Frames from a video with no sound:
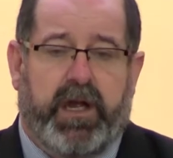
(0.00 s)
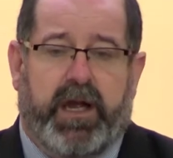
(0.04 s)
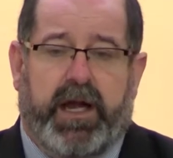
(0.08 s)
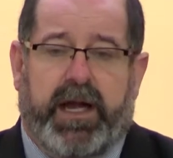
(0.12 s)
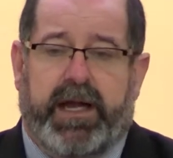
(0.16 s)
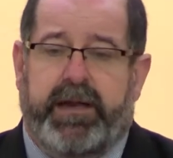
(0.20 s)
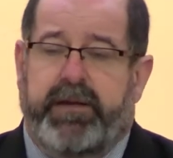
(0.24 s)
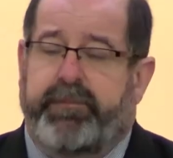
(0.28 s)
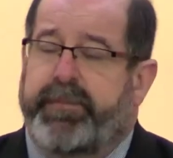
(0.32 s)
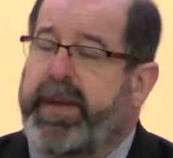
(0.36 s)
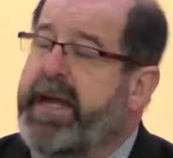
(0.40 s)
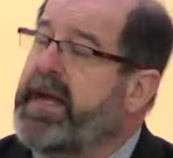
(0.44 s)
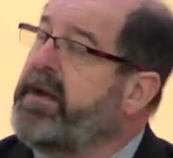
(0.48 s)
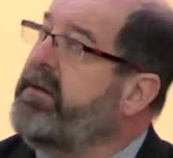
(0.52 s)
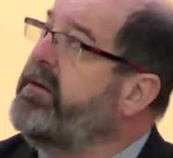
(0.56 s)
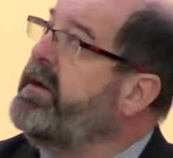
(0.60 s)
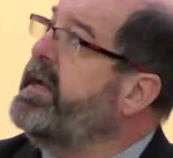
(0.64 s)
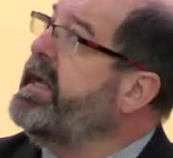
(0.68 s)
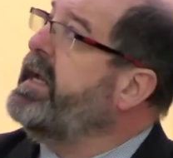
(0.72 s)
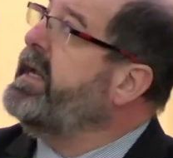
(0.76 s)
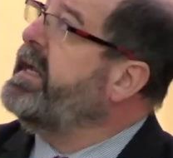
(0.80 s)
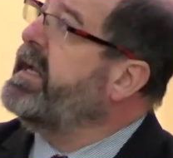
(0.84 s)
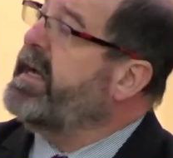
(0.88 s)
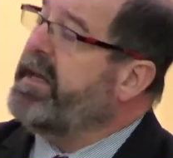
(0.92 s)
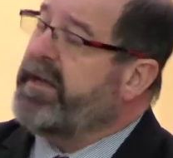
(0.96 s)
And
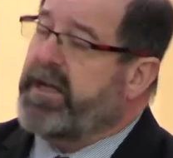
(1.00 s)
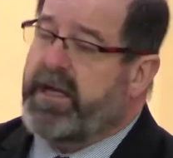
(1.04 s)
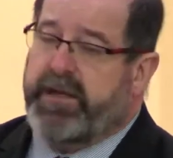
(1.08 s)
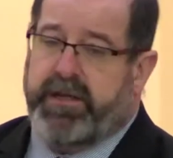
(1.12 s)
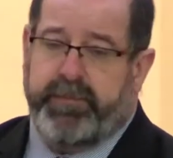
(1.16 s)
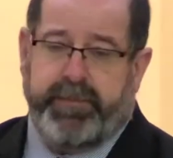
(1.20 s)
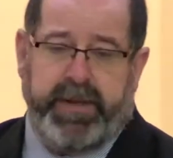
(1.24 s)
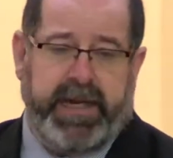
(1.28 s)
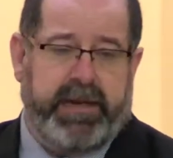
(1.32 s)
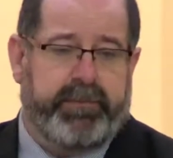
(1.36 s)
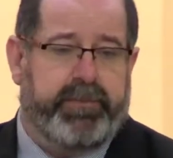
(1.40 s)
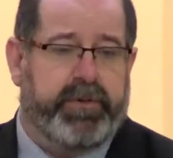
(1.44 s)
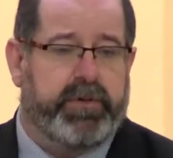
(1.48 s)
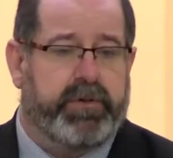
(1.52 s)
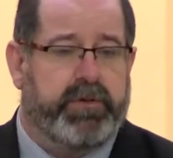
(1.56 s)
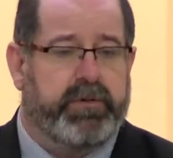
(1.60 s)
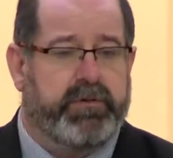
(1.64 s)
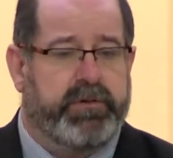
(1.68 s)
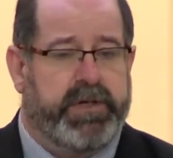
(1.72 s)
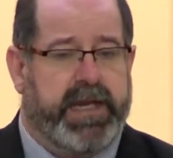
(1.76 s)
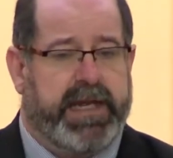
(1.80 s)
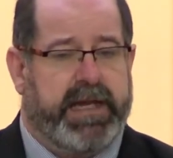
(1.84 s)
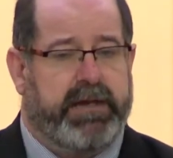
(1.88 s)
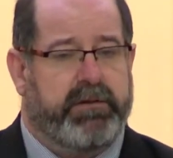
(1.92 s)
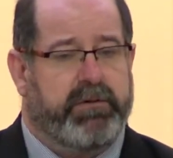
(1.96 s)
Perry and other people
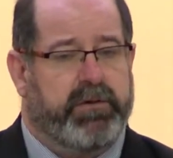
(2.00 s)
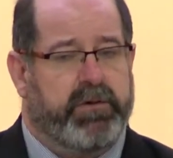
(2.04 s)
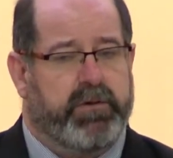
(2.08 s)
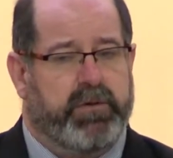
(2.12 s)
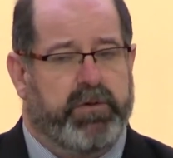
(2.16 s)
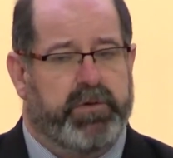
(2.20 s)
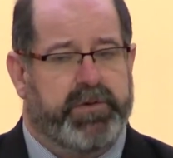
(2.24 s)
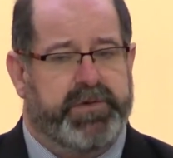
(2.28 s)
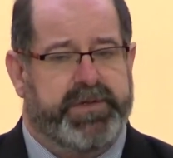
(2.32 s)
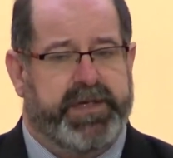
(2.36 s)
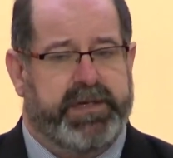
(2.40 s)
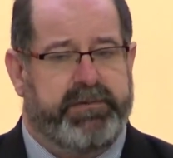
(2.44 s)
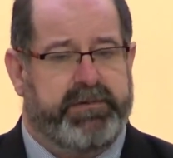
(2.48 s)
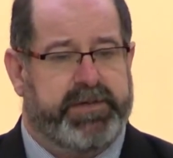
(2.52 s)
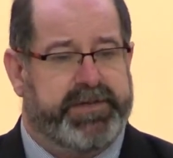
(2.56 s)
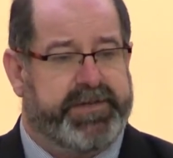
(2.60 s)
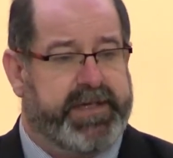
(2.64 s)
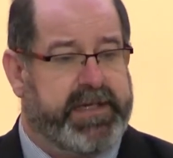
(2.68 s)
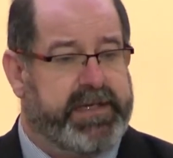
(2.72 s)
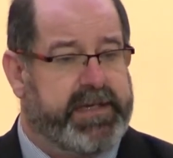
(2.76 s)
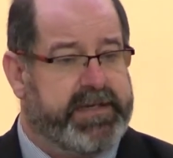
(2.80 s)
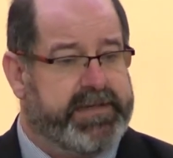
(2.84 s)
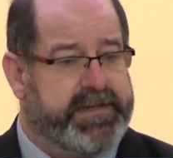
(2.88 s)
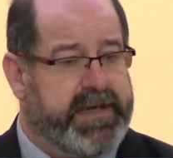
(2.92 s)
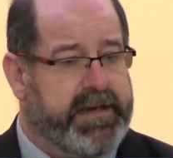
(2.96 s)
now all seem to
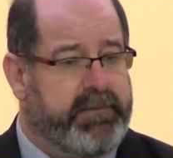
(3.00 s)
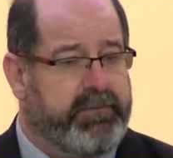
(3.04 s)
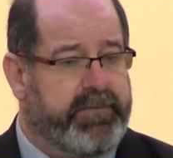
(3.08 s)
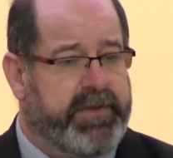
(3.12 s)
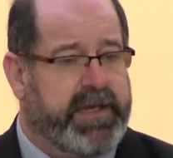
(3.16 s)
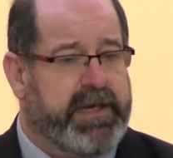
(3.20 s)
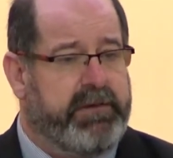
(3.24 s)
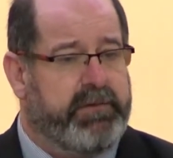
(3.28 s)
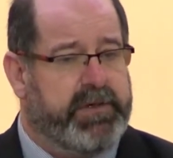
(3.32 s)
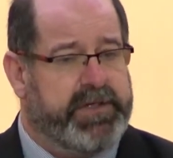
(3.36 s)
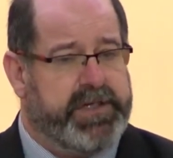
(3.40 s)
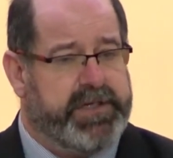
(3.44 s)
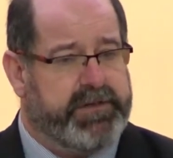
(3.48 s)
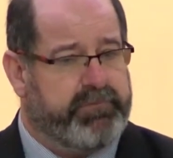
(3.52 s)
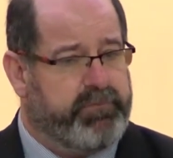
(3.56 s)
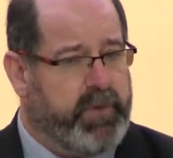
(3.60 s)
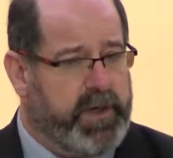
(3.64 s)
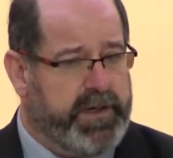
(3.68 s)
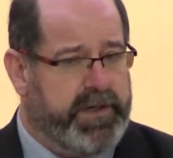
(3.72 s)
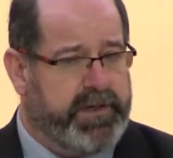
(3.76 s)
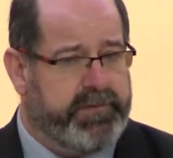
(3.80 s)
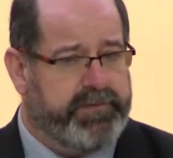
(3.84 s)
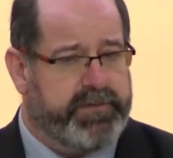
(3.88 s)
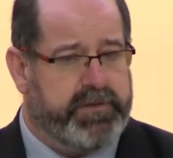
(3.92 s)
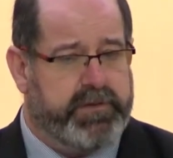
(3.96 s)
say the same thing, which is
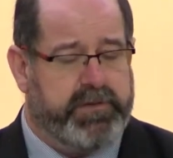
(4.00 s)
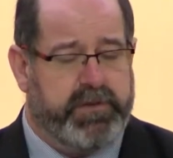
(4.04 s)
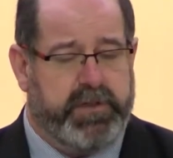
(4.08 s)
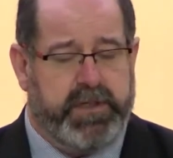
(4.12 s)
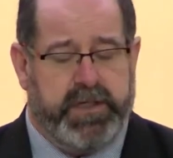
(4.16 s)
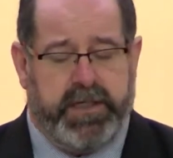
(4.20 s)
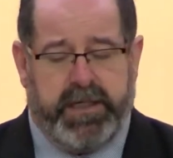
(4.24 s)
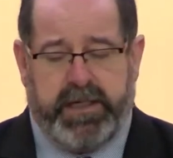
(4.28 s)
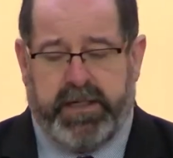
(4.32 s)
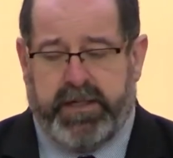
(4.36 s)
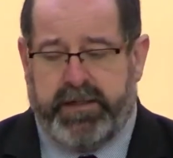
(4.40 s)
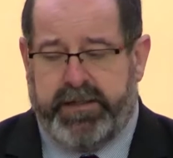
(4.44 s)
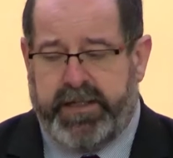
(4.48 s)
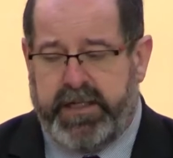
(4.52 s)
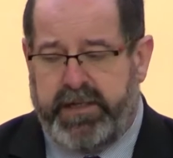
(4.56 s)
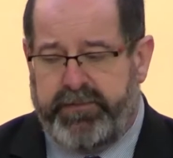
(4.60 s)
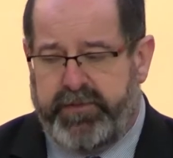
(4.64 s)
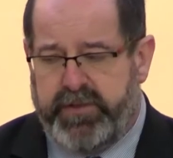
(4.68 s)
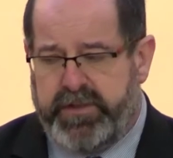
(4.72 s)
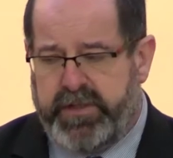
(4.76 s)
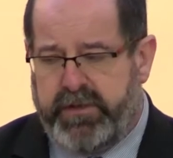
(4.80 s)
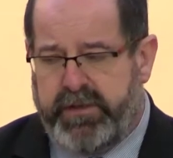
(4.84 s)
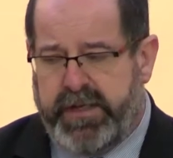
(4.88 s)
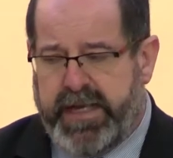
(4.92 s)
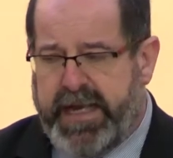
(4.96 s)
wonderful, that if
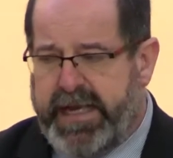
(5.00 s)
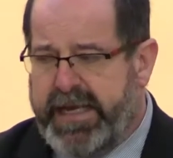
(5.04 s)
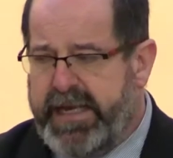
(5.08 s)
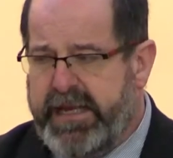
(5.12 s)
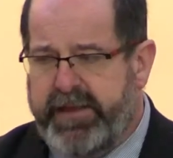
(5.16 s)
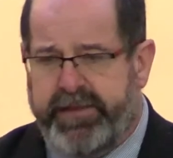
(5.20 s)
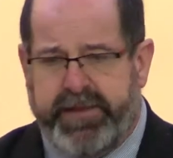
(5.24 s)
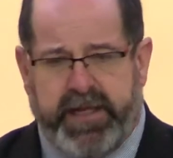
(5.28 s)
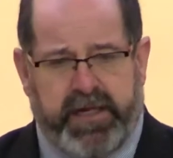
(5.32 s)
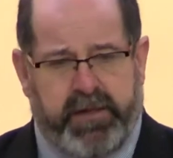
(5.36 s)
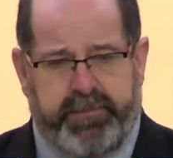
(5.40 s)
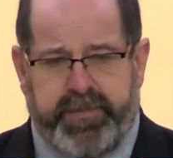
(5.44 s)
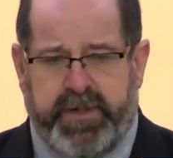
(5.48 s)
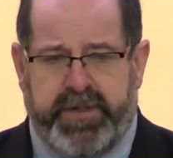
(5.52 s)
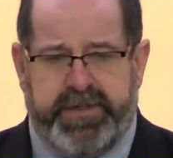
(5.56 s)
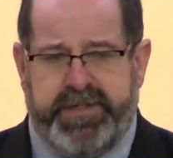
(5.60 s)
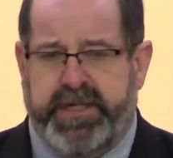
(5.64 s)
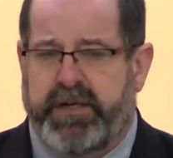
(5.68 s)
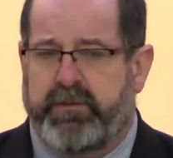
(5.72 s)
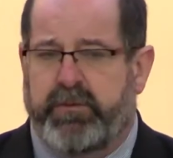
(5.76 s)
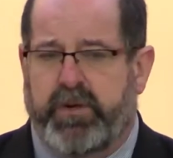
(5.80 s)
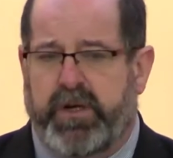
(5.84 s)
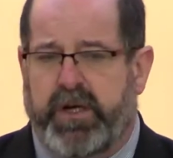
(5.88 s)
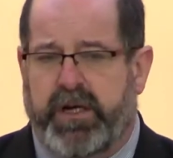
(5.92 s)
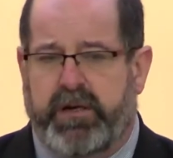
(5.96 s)
you're doing any
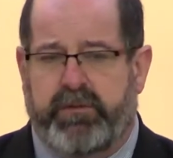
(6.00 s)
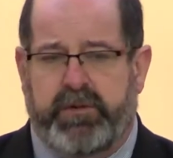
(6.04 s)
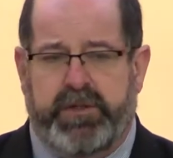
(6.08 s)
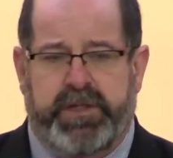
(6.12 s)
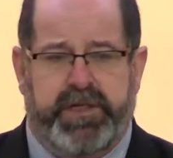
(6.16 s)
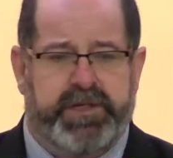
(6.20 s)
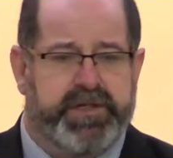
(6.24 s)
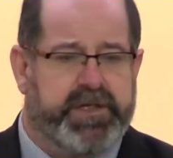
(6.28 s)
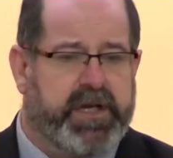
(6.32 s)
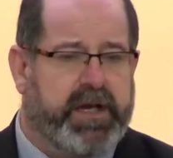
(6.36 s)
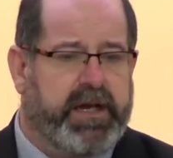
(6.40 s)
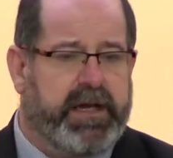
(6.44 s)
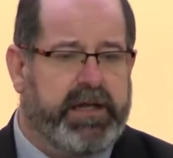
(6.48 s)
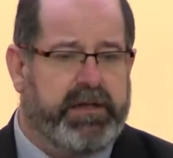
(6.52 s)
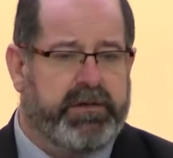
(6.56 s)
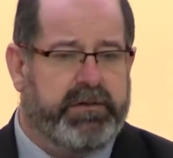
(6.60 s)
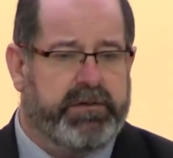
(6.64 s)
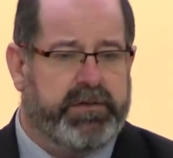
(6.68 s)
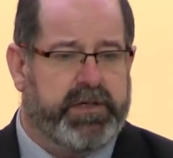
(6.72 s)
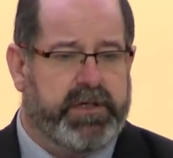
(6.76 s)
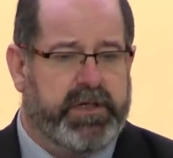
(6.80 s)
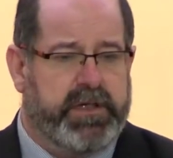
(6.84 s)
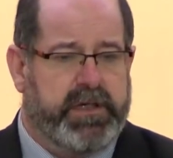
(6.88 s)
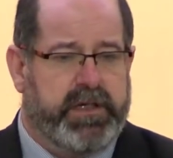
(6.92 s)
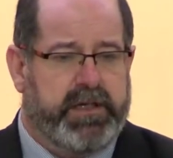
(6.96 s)
therapeutic work with a
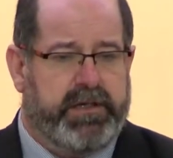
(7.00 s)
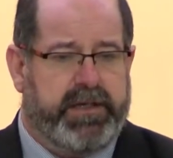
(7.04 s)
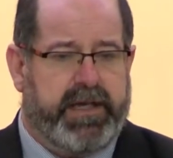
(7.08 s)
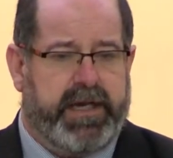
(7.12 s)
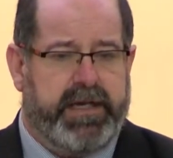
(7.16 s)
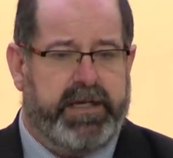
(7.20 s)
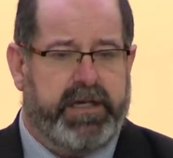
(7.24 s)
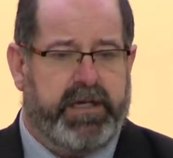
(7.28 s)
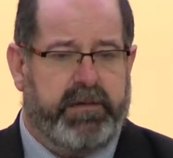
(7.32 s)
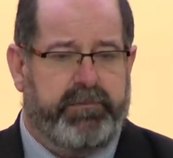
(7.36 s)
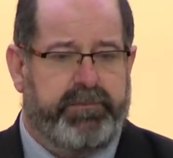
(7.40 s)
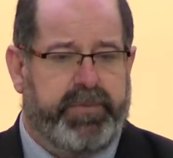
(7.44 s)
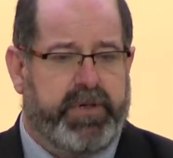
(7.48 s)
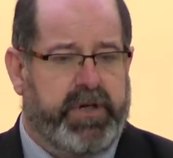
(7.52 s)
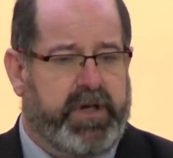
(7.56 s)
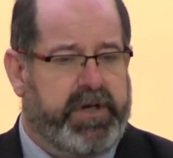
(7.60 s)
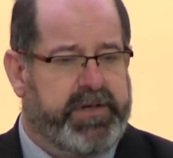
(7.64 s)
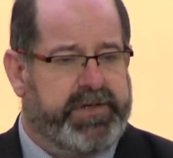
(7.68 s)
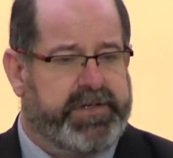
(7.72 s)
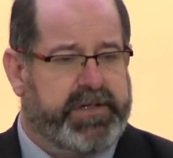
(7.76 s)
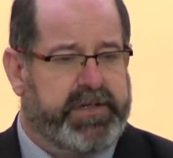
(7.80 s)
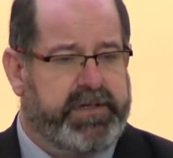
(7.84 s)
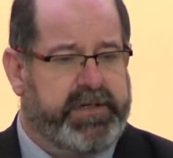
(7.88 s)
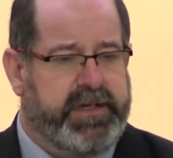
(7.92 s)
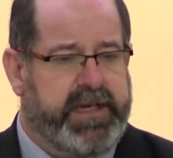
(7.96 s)
child, that young
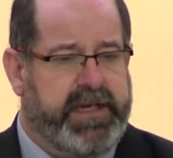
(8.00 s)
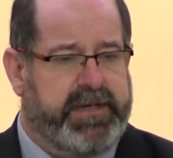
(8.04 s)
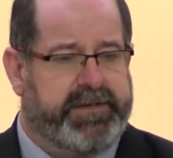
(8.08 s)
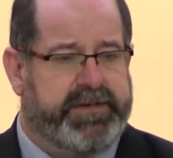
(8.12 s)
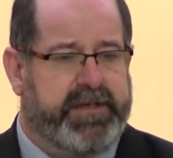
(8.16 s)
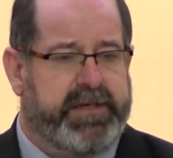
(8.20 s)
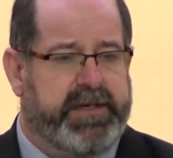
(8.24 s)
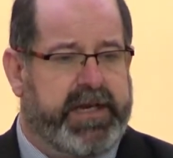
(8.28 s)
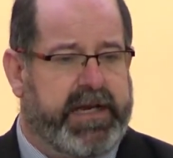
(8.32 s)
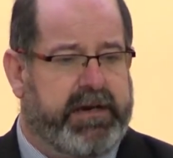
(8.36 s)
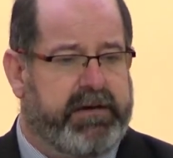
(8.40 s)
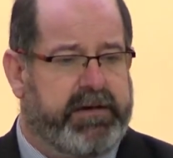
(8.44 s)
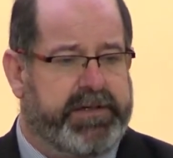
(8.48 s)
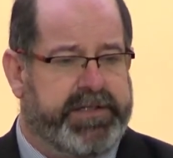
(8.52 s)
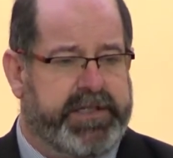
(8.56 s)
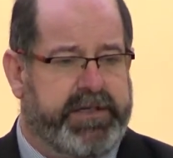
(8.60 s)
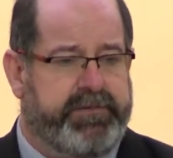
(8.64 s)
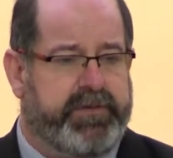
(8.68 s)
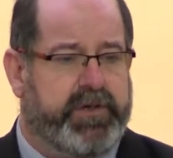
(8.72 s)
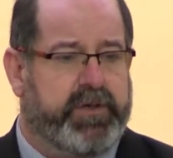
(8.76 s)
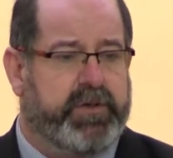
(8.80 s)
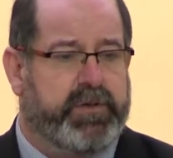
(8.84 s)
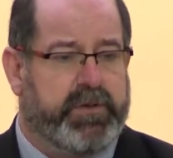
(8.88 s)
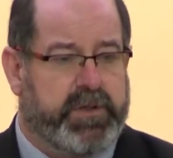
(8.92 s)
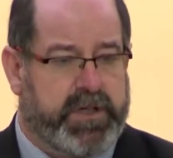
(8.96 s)
person needs a
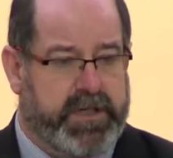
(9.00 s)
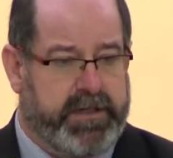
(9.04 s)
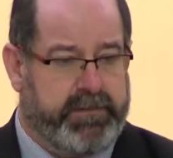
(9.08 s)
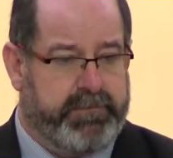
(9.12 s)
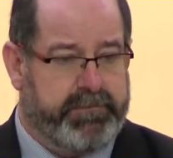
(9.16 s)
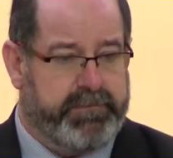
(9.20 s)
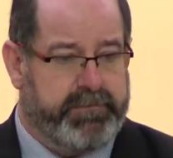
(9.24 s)
narrative core.